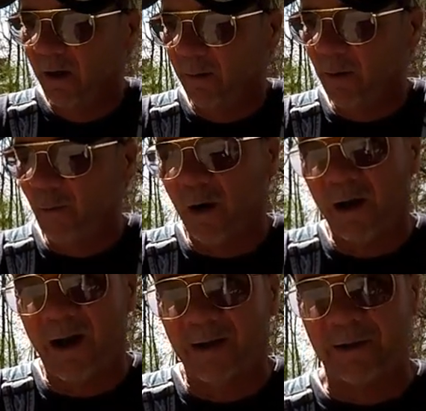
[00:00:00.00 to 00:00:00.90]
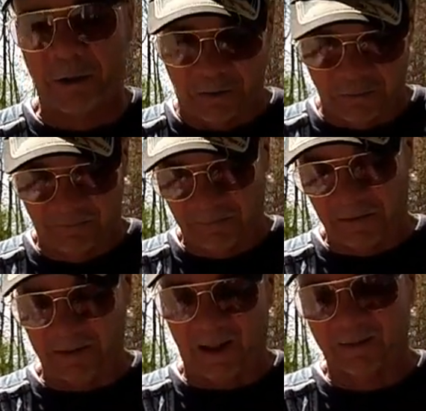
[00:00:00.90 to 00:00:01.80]
But what I do
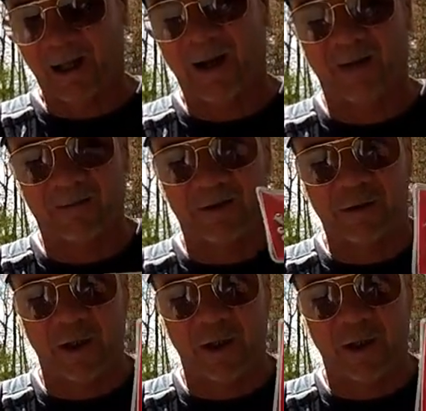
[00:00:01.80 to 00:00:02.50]
is I'll tie on a